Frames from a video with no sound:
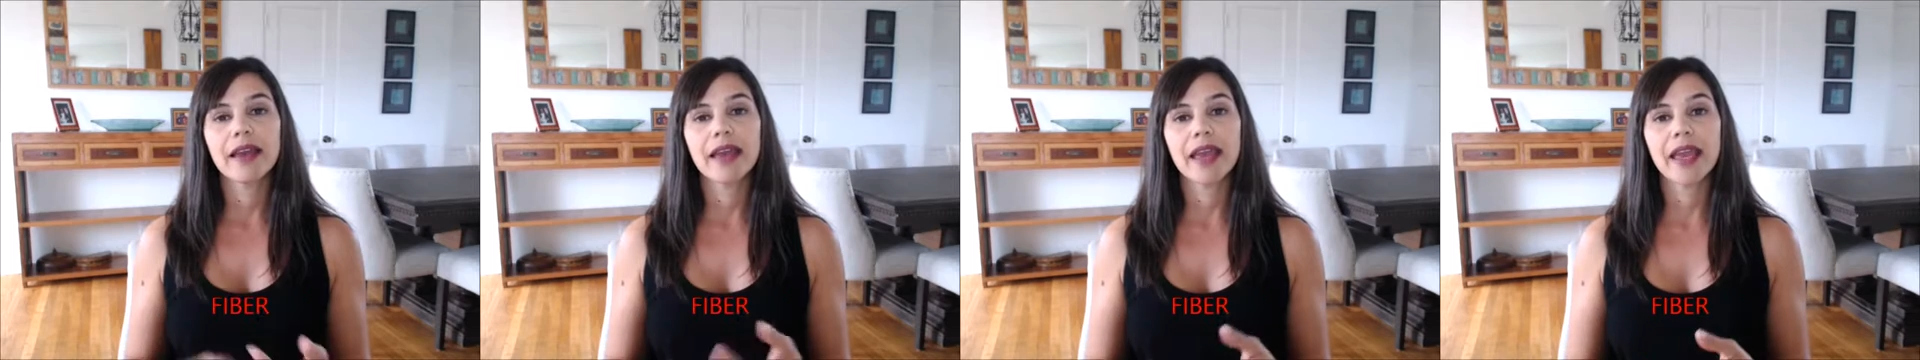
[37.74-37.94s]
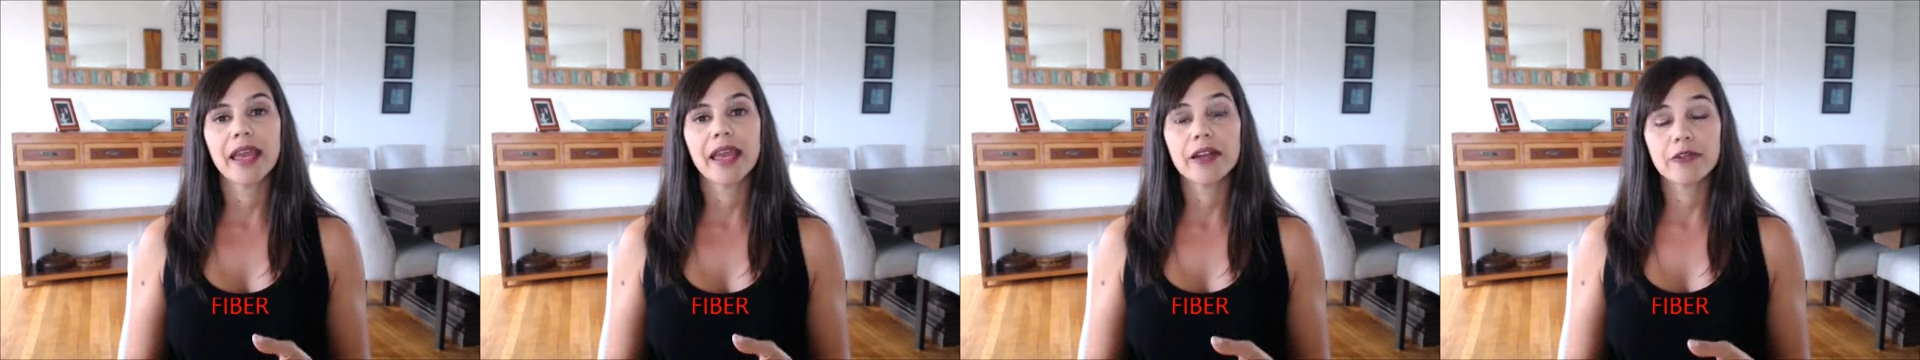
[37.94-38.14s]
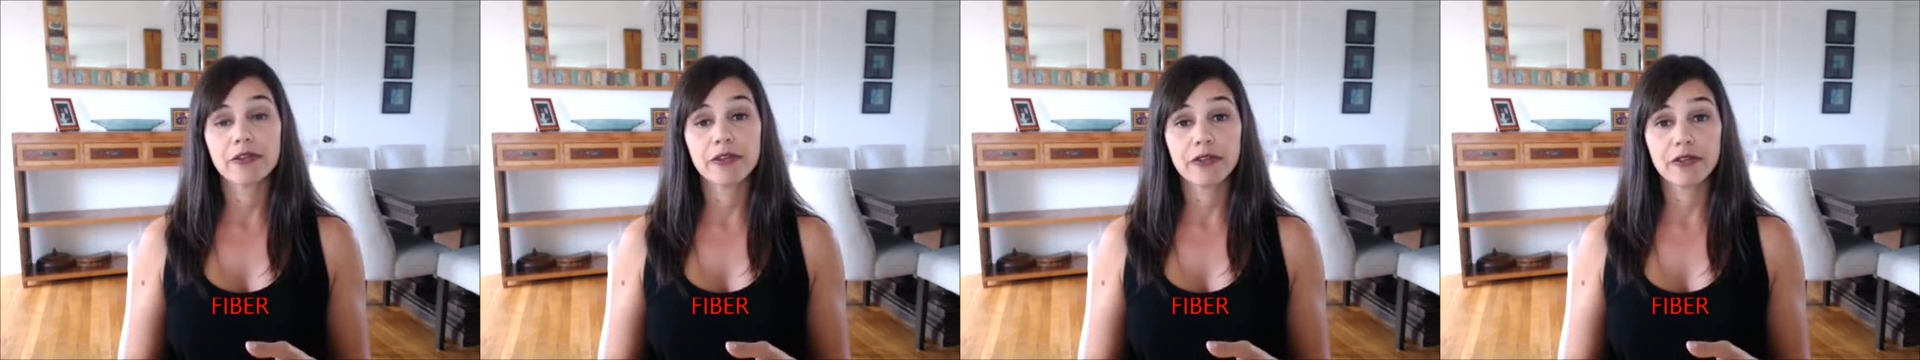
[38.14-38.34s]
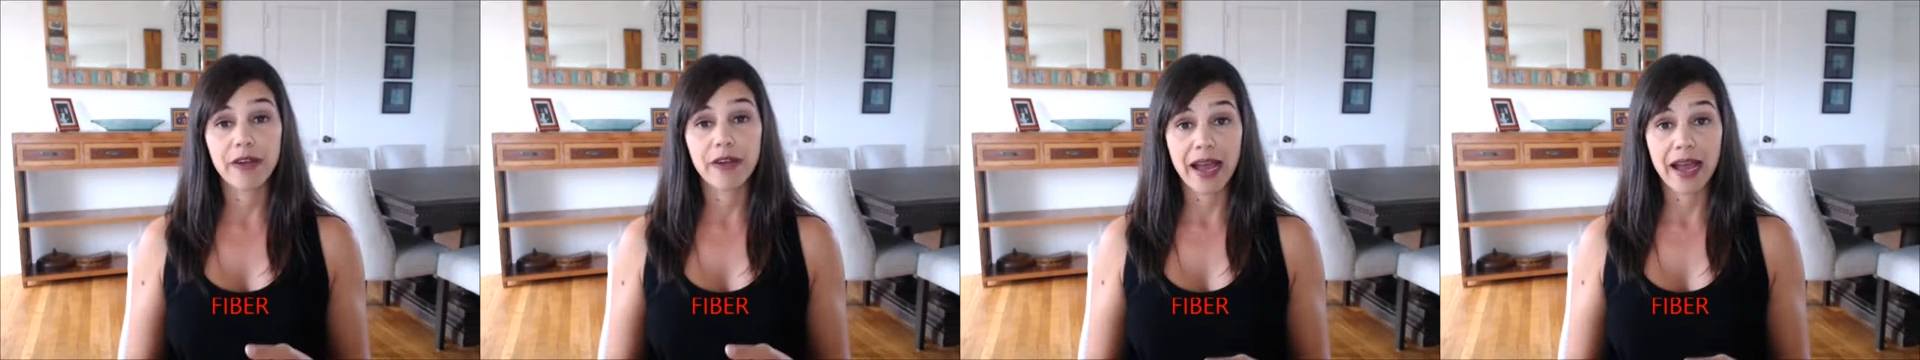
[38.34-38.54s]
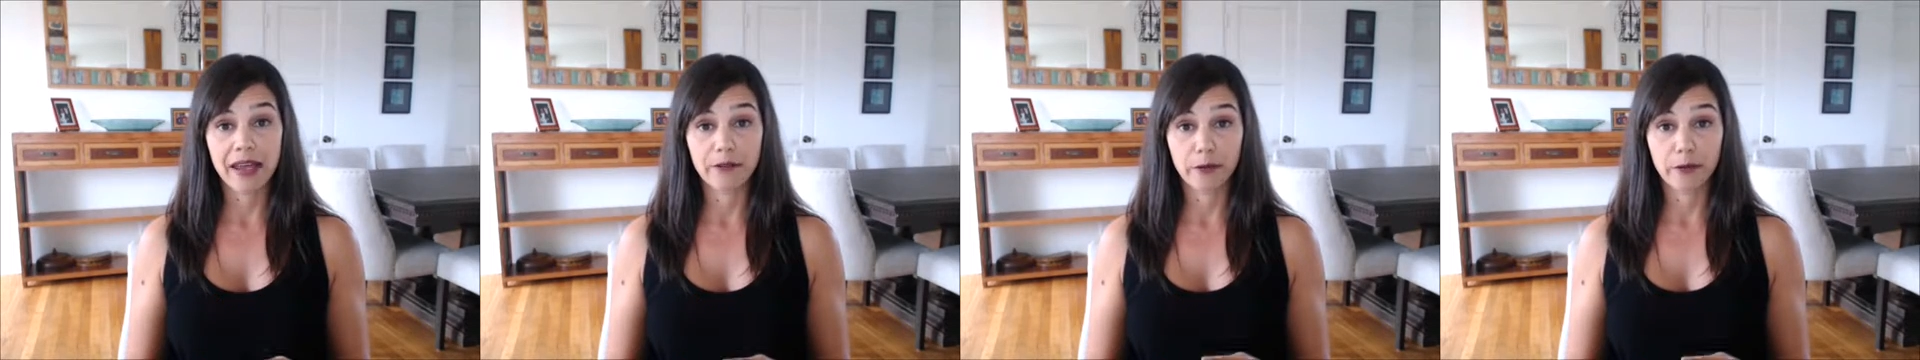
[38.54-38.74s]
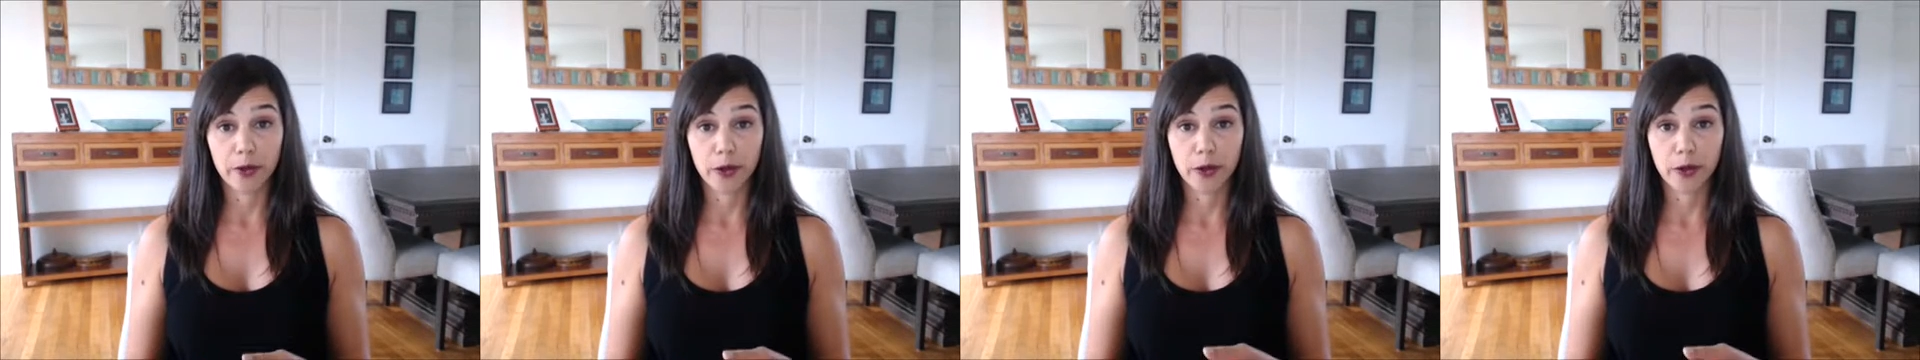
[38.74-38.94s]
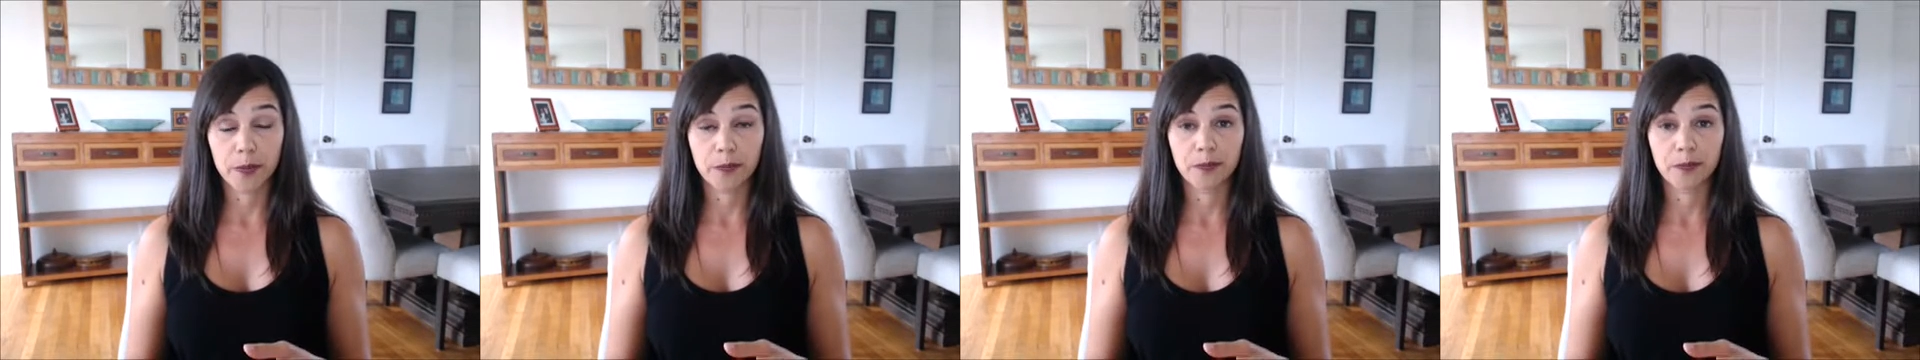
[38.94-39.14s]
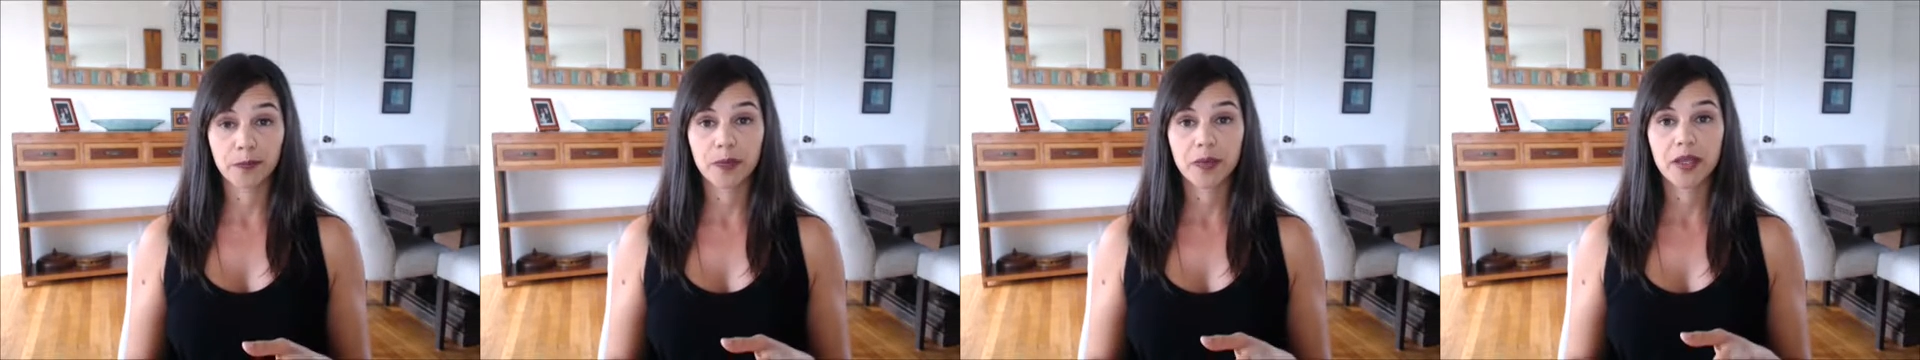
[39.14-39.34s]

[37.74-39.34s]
and fiber.